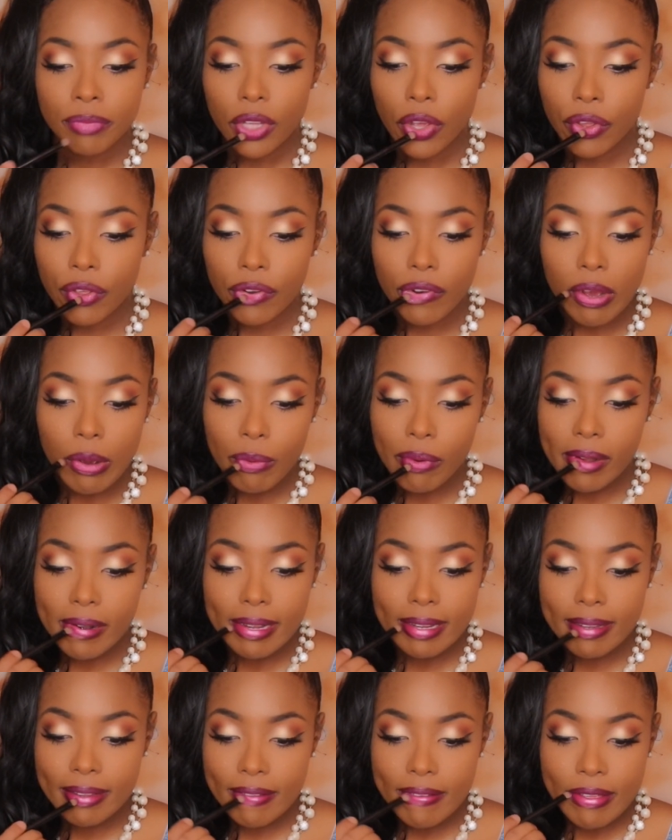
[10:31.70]
or you don't want
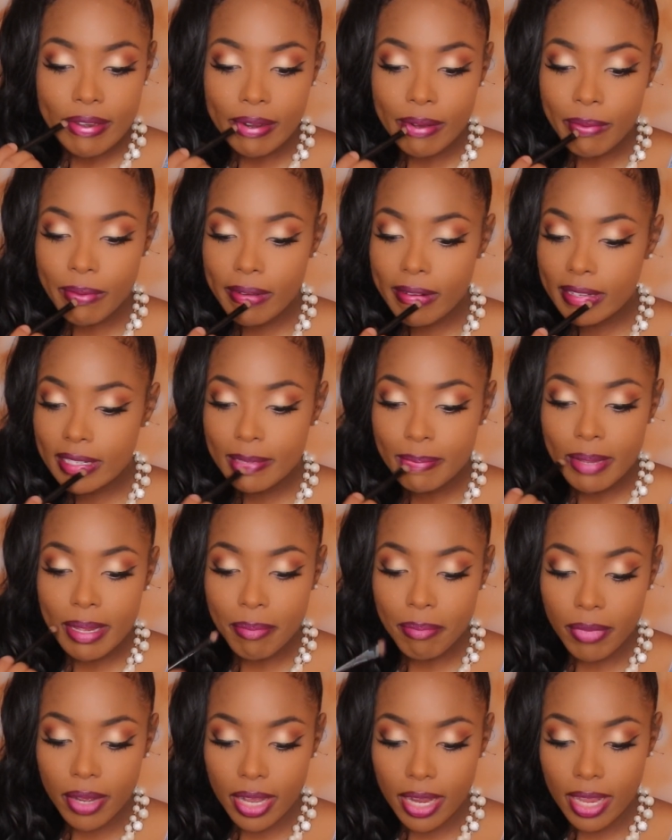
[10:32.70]
to
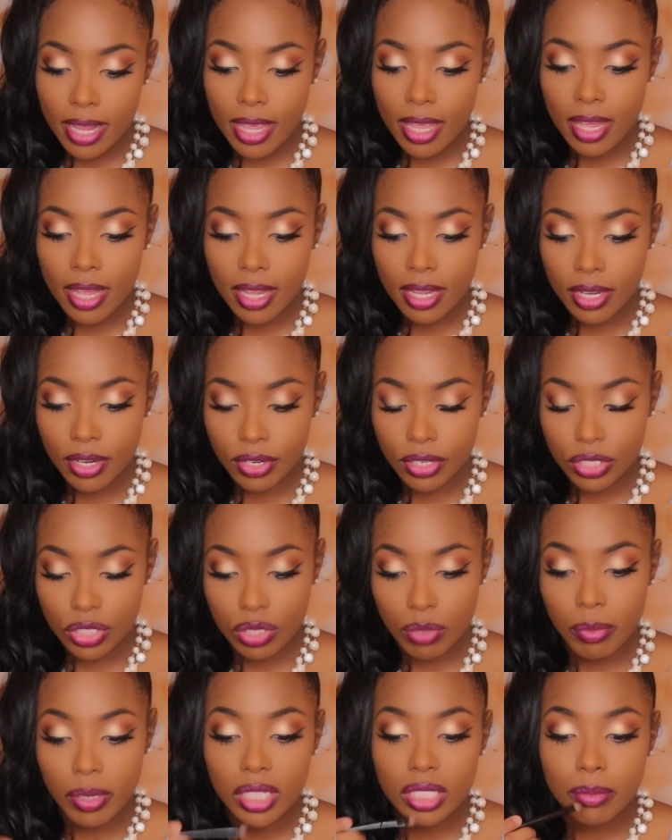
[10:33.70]
spend money or
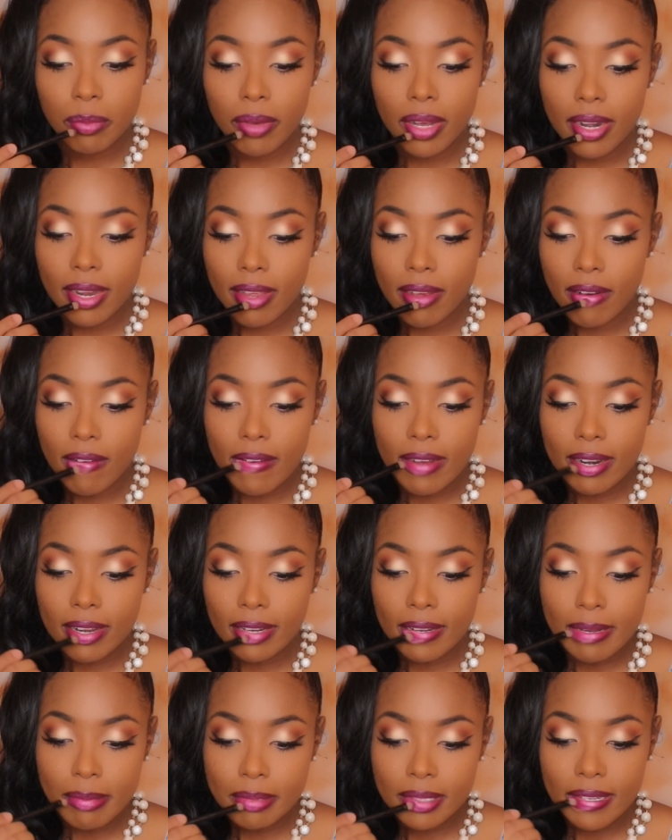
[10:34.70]
too much money on a
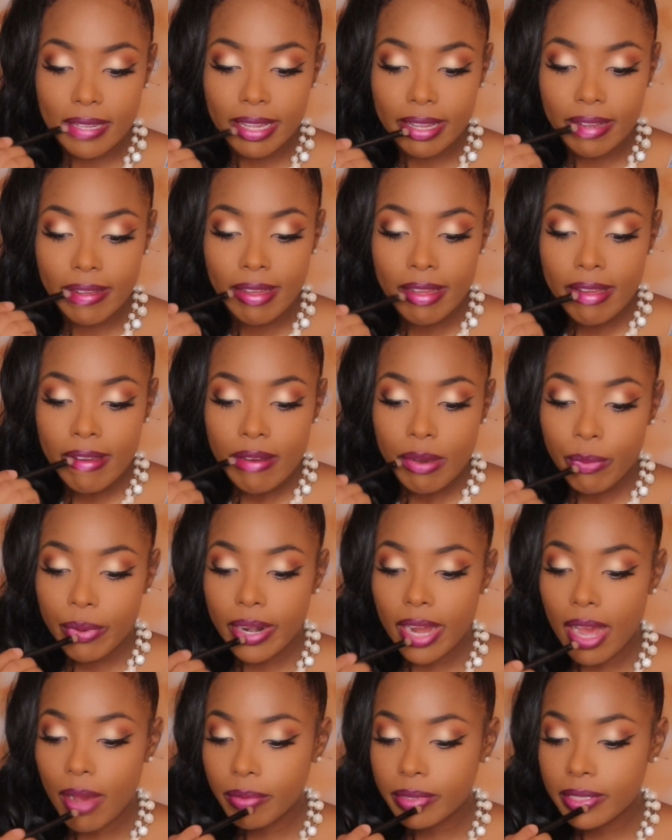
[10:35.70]
lipstick,
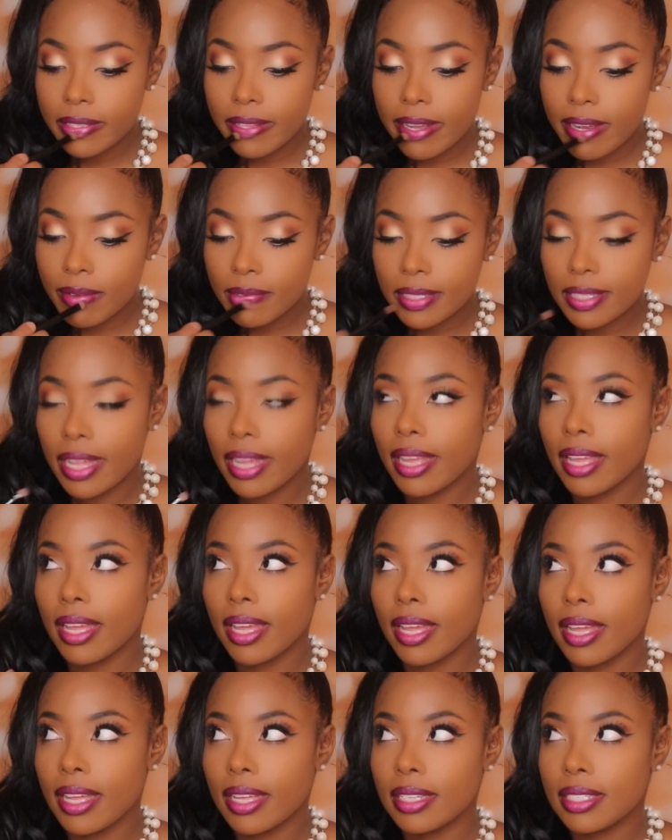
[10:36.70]
when I was there it was like
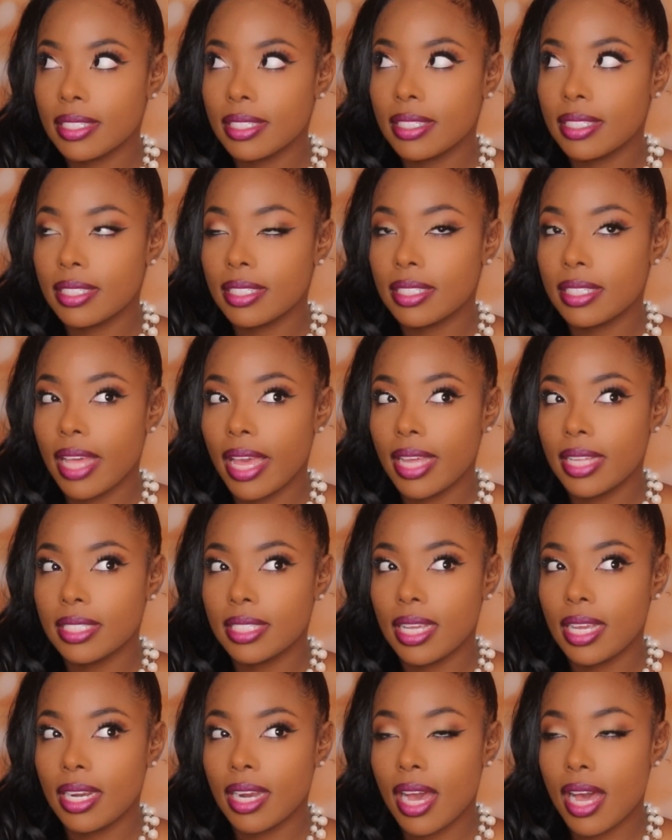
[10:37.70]

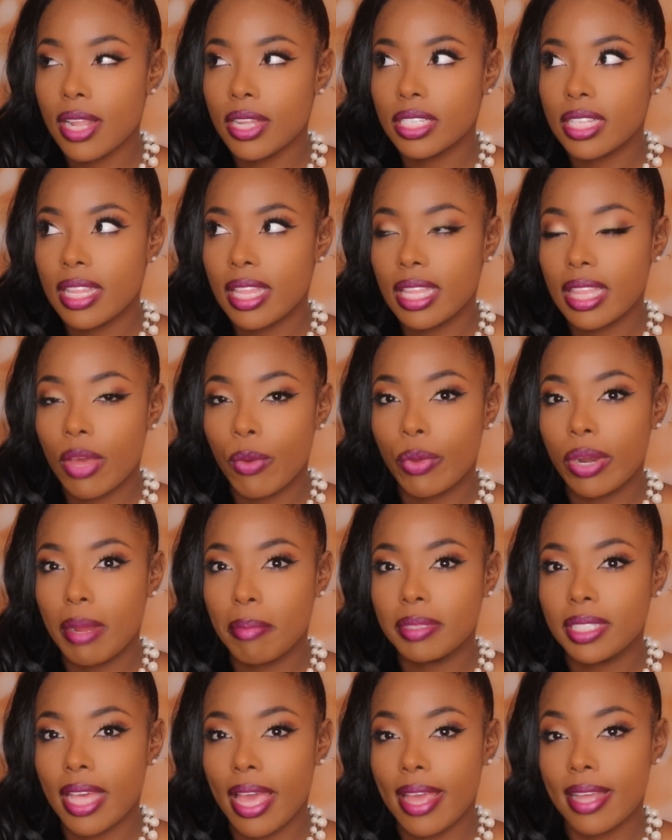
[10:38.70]
$18. I think they went
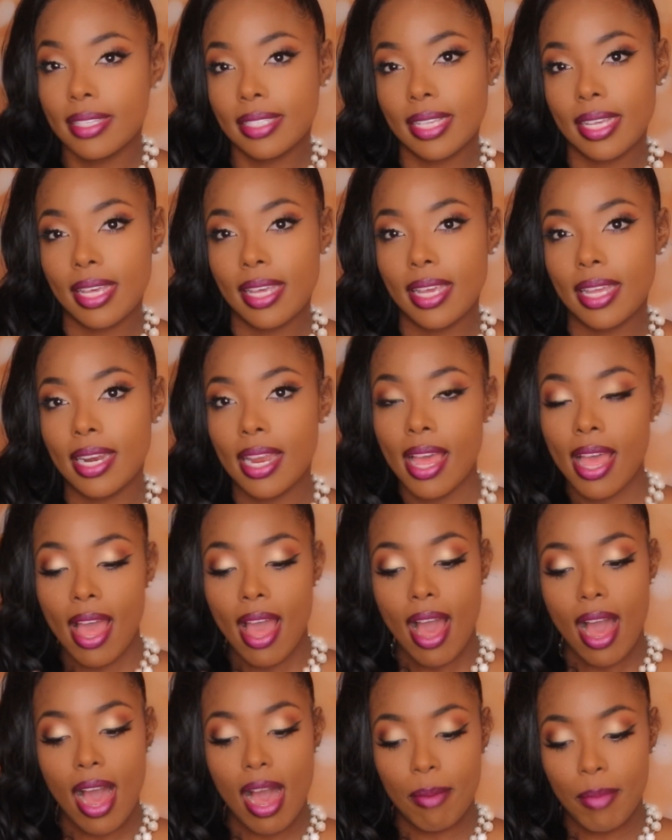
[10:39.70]
up to $18.
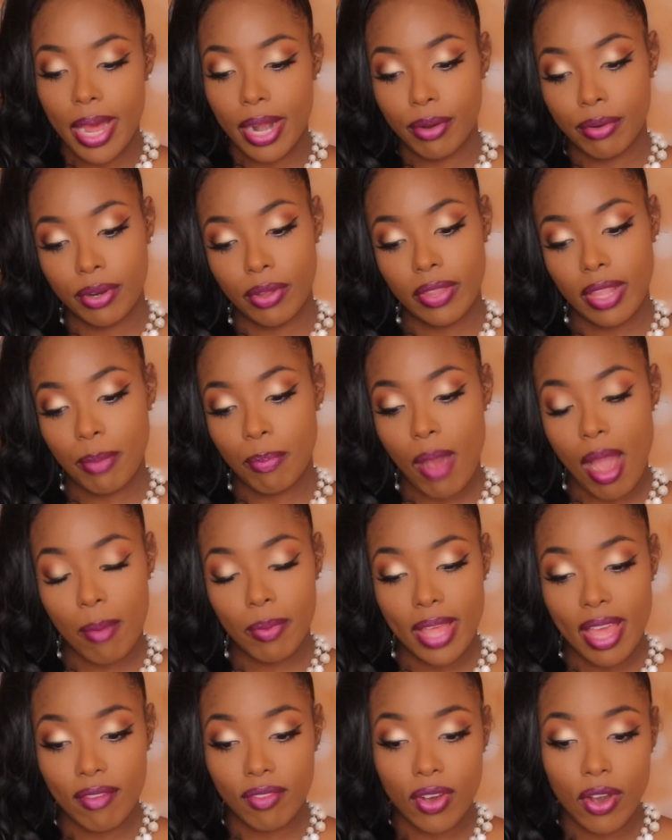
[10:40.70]
I don't know, they
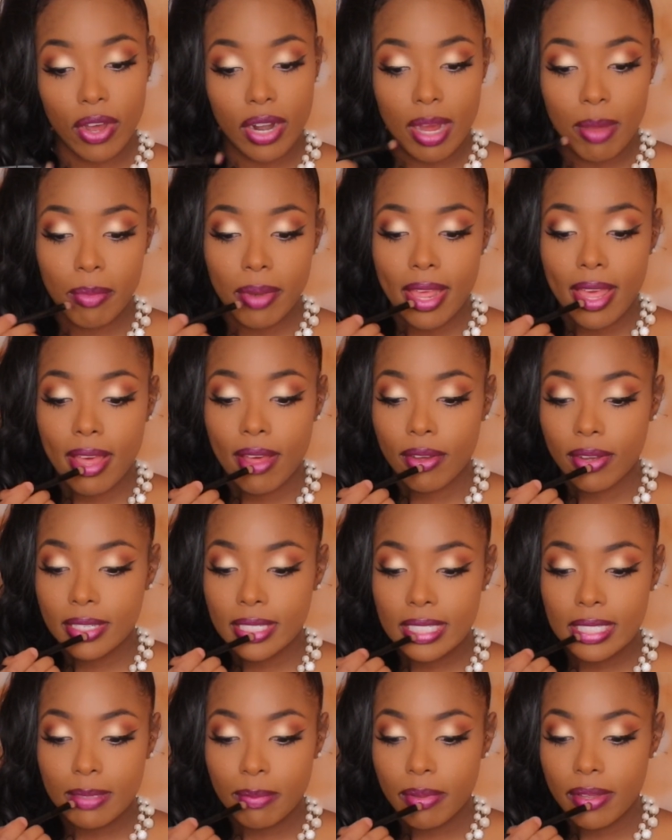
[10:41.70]
probably have gone up now
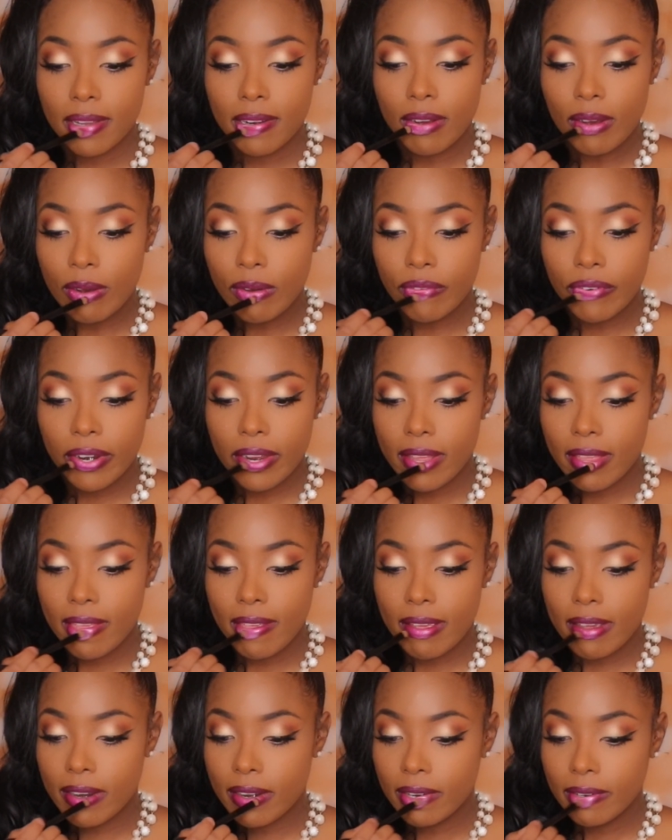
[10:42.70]
because it's been over a
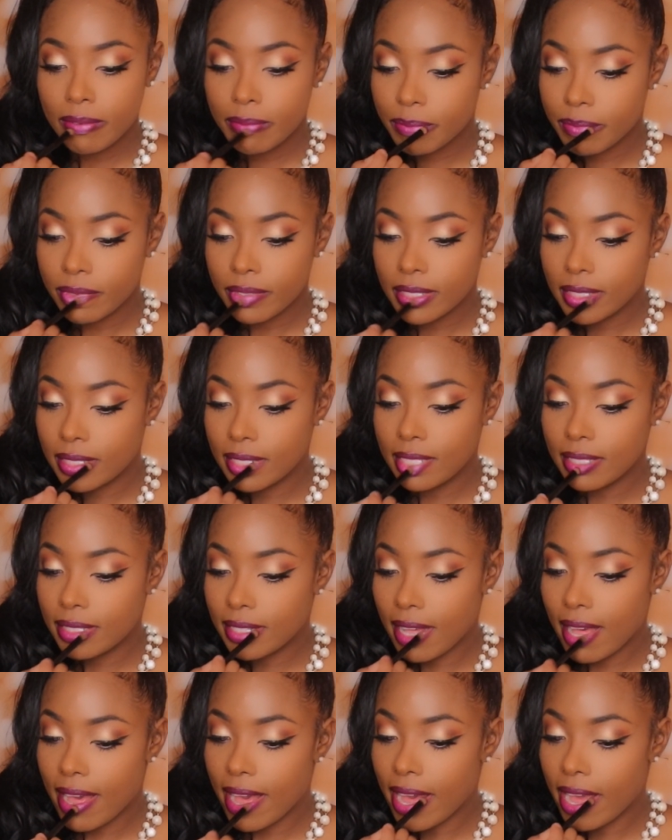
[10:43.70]
year since
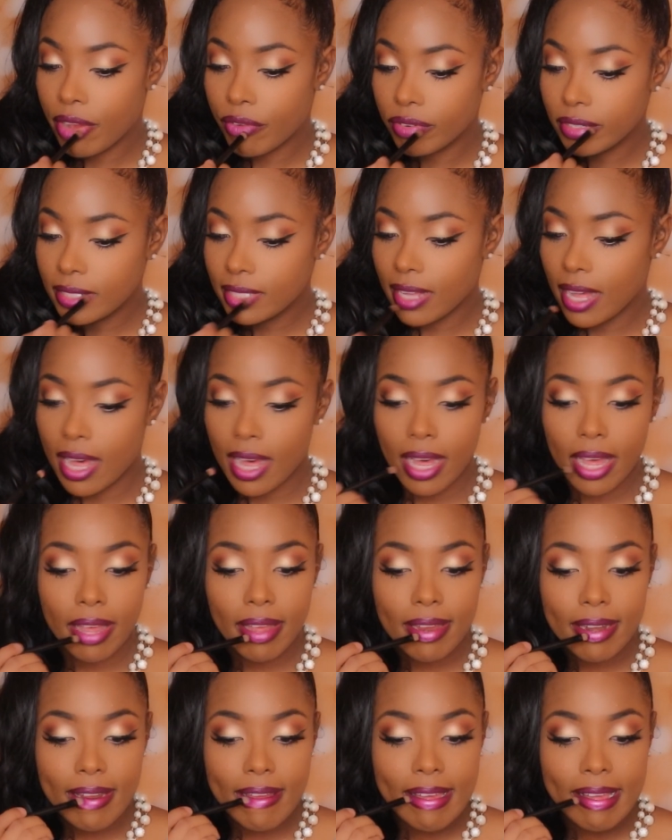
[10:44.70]
I
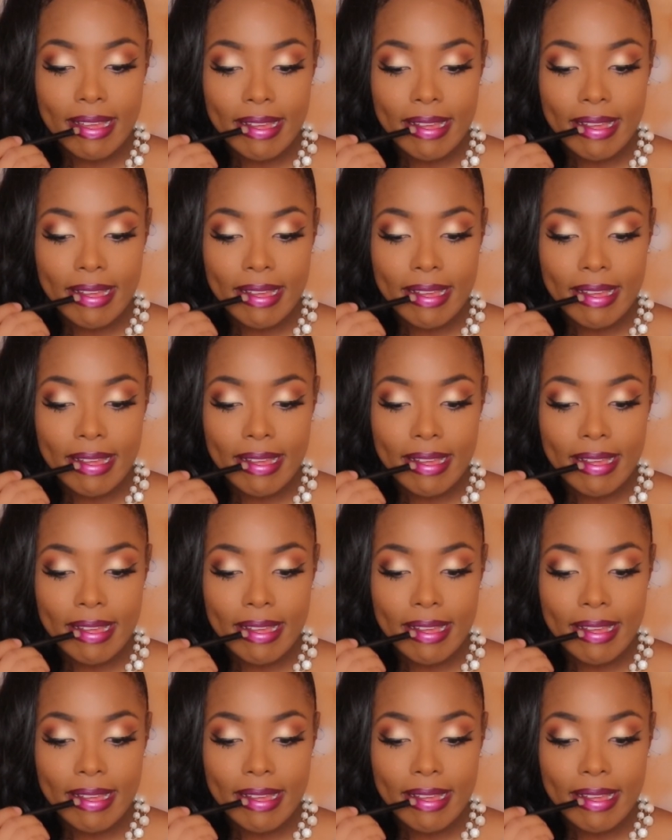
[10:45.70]
resigned.